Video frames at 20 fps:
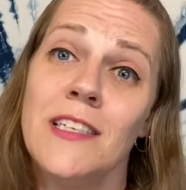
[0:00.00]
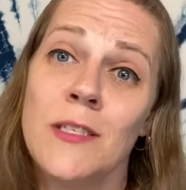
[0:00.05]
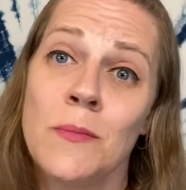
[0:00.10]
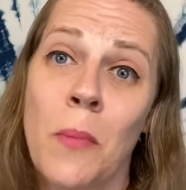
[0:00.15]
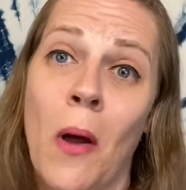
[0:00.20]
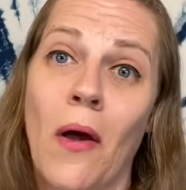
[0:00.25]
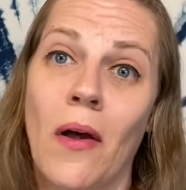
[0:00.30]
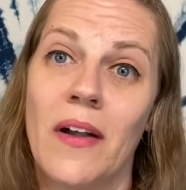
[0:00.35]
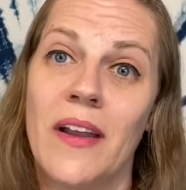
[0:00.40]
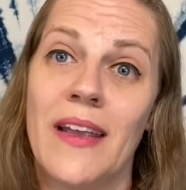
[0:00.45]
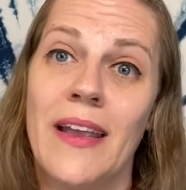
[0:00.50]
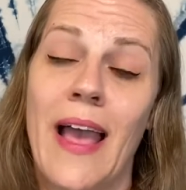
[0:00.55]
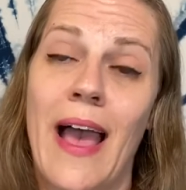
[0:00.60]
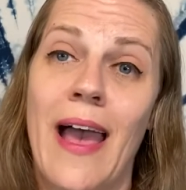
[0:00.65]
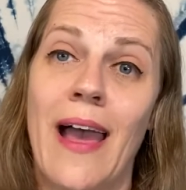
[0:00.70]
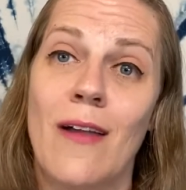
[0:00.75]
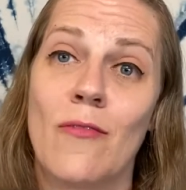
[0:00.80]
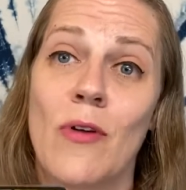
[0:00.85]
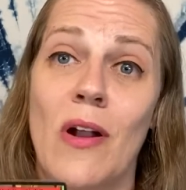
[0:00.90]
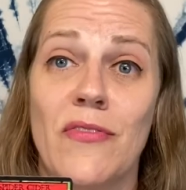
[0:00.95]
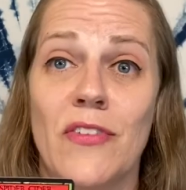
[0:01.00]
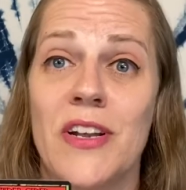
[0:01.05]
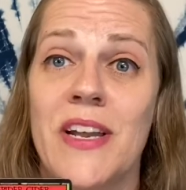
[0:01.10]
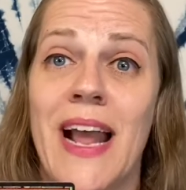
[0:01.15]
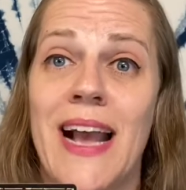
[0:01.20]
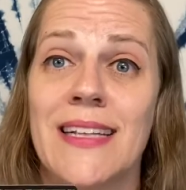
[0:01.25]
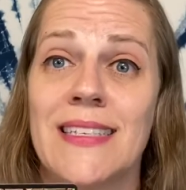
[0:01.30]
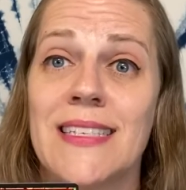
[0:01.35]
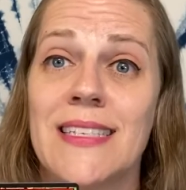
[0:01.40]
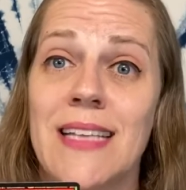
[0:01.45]
party at Reverend
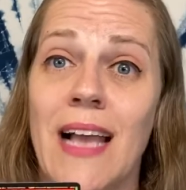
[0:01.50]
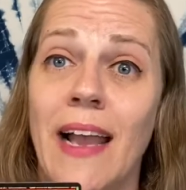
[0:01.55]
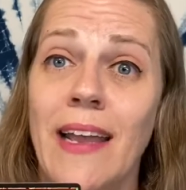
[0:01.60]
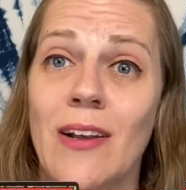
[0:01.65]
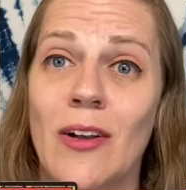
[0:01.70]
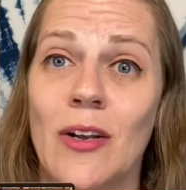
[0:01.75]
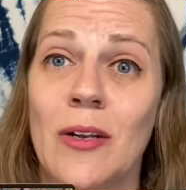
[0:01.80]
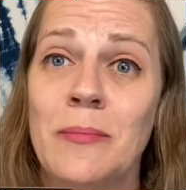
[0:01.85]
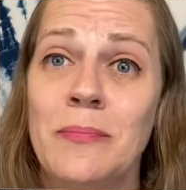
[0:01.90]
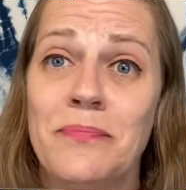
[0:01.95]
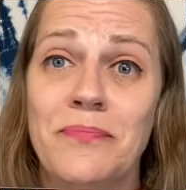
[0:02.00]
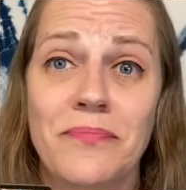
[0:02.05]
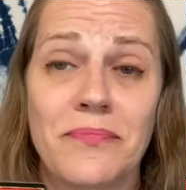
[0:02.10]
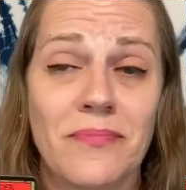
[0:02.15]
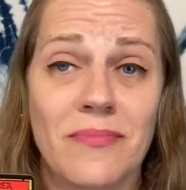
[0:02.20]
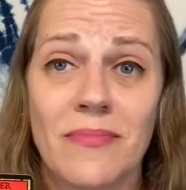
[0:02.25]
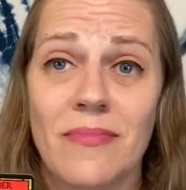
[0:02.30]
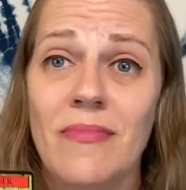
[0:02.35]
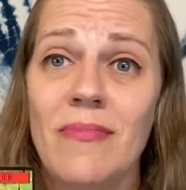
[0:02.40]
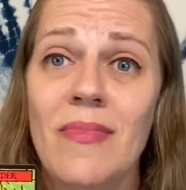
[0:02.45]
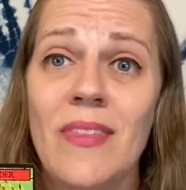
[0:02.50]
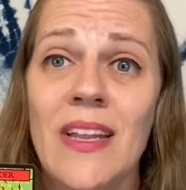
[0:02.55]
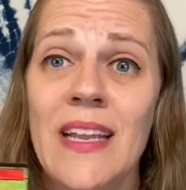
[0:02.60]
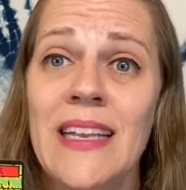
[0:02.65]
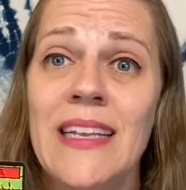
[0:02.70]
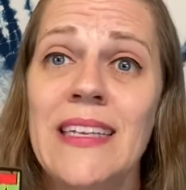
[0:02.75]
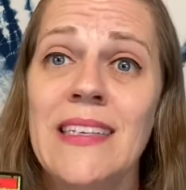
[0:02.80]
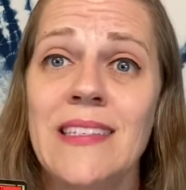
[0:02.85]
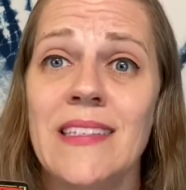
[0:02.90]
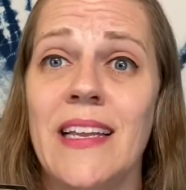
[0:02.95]
Nat's Cider,
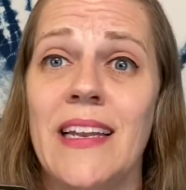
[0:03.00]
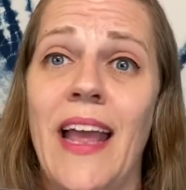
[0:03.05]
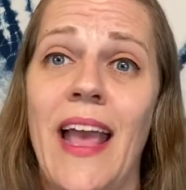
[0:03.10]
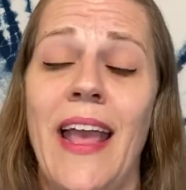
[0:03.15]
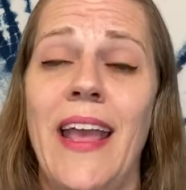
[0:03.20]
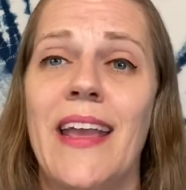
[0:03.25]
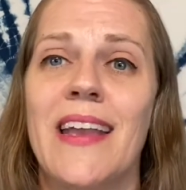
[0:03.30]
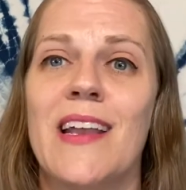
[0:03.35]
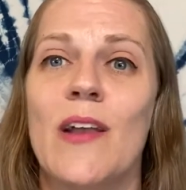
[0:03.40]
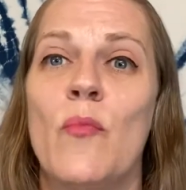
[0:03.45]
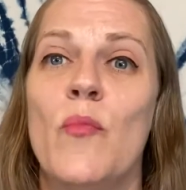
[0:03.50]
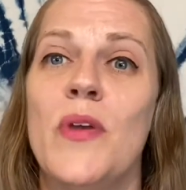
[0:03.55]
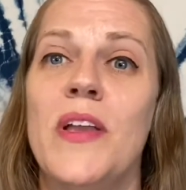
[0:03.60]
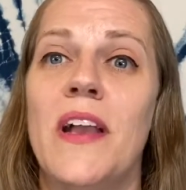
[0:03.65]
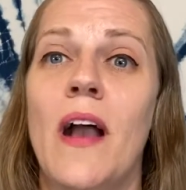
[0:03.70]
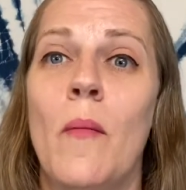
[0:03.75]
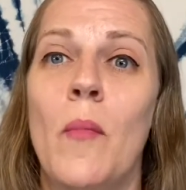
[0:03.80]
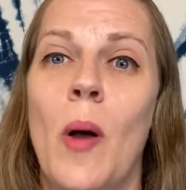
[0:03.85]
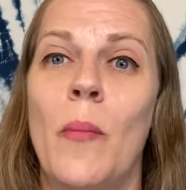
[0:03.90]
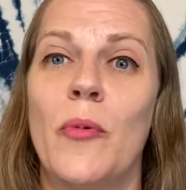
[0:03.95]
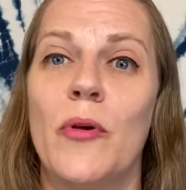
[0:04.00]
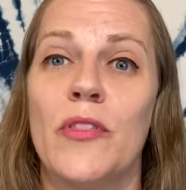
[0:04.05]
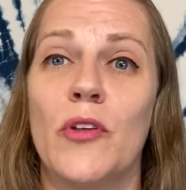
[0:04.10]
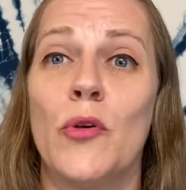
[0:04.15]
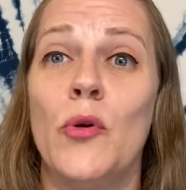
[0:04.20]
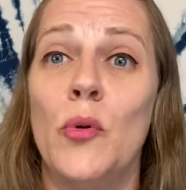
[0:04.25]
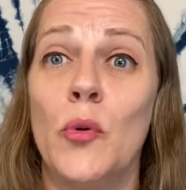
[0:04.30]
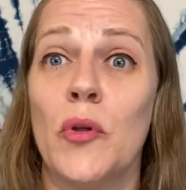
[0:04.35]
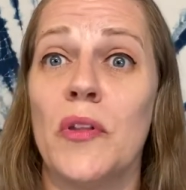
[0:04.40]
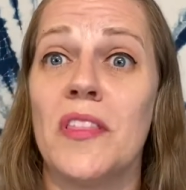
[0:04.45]
he said, hey, can we come up with a
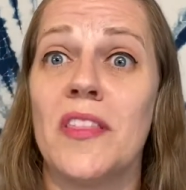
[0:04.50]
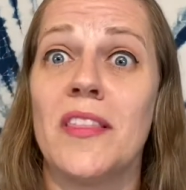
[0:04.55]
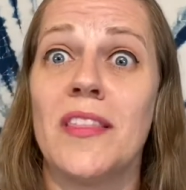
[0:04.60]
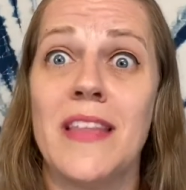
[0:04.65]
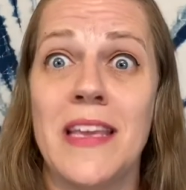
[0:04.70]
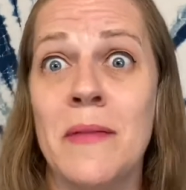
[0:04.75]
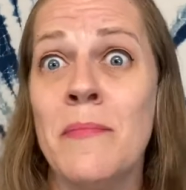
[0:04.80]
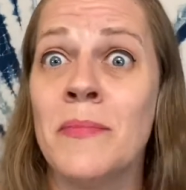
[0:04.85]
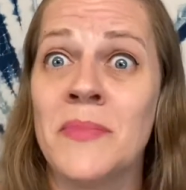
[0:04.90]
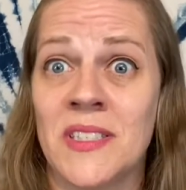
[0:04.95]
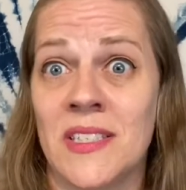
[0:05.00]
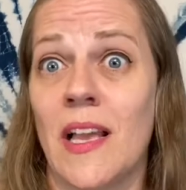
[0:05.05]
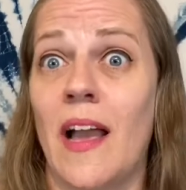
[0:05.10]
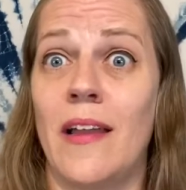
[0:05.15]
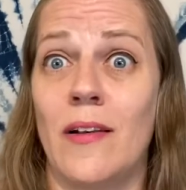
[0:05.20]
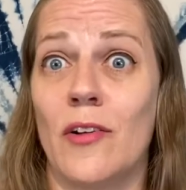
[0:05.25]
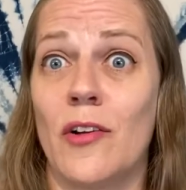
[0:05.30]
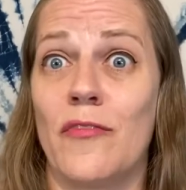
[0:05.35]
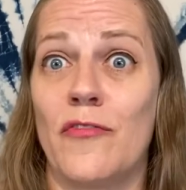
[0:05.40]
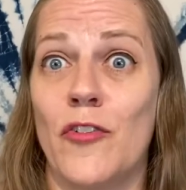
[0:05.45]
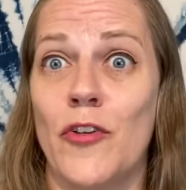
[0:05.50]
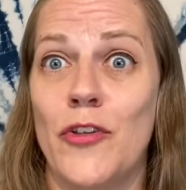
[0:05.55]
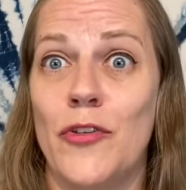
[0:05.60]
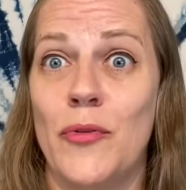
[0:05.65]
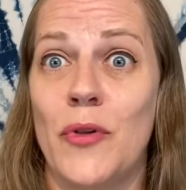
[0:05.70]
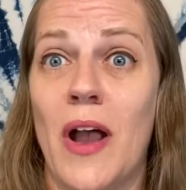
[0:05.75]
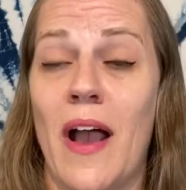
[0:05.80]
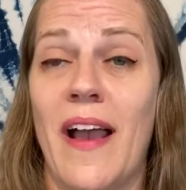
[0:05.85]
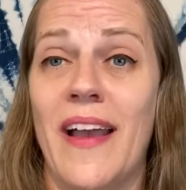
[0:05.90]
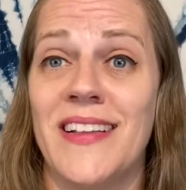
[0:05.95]
cool theme cider for you
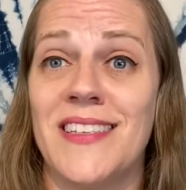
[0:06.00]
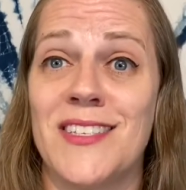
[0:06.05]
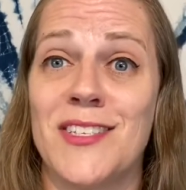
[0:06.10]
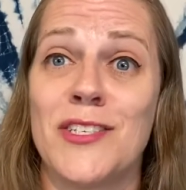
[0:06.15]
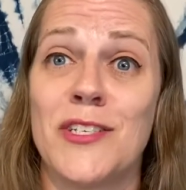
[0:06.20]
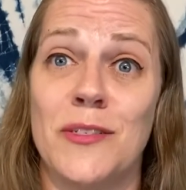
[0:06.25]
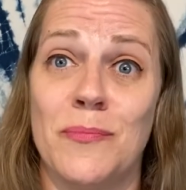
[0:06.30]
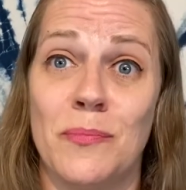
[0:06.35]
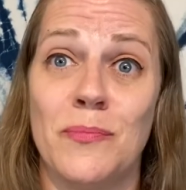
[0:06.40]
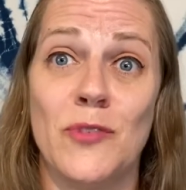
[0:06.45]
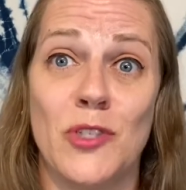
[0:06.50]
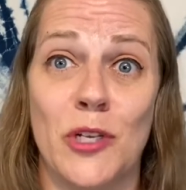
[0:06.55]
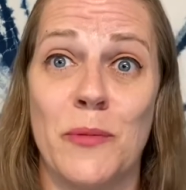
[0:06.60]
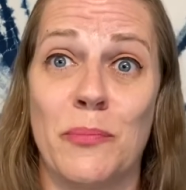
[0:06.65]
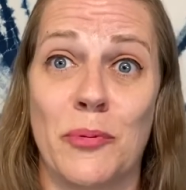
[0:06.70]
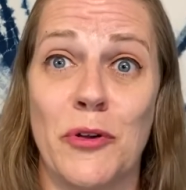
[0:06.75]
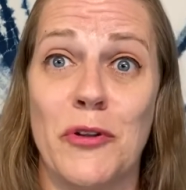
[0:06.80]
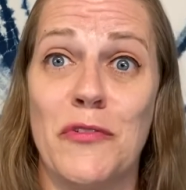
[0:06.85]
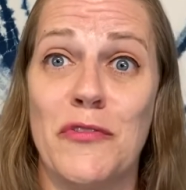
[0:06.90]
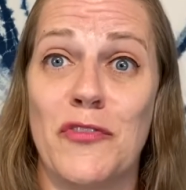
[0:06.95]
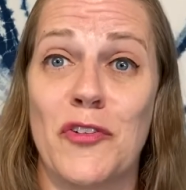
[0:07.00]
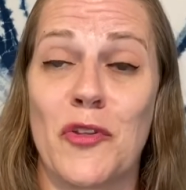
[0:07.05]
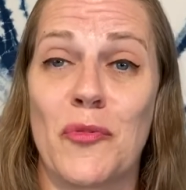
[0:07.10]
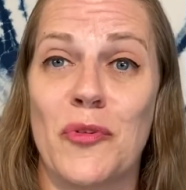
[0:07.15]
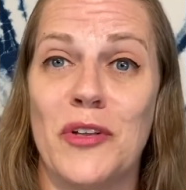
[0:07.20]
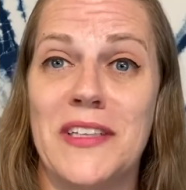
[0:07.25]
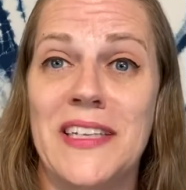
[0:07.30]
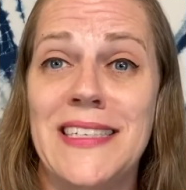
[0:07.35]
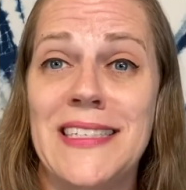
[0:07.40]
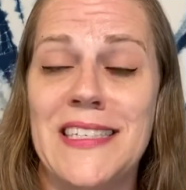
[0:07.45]
guys to brew for the
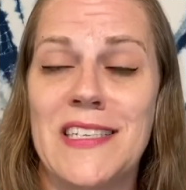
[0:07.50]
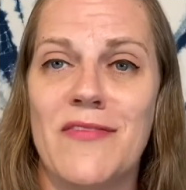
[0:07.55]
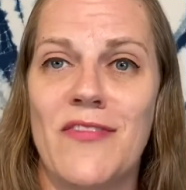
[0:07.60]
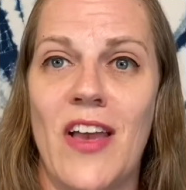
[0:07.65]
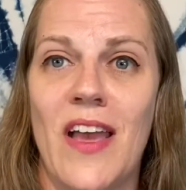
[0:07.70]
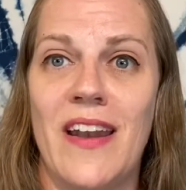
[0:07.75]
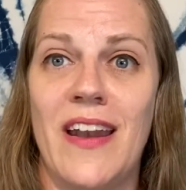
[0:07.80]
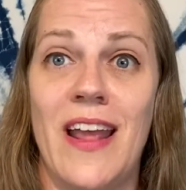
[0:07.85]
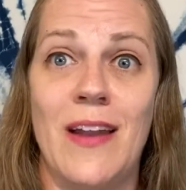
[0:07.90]
release event?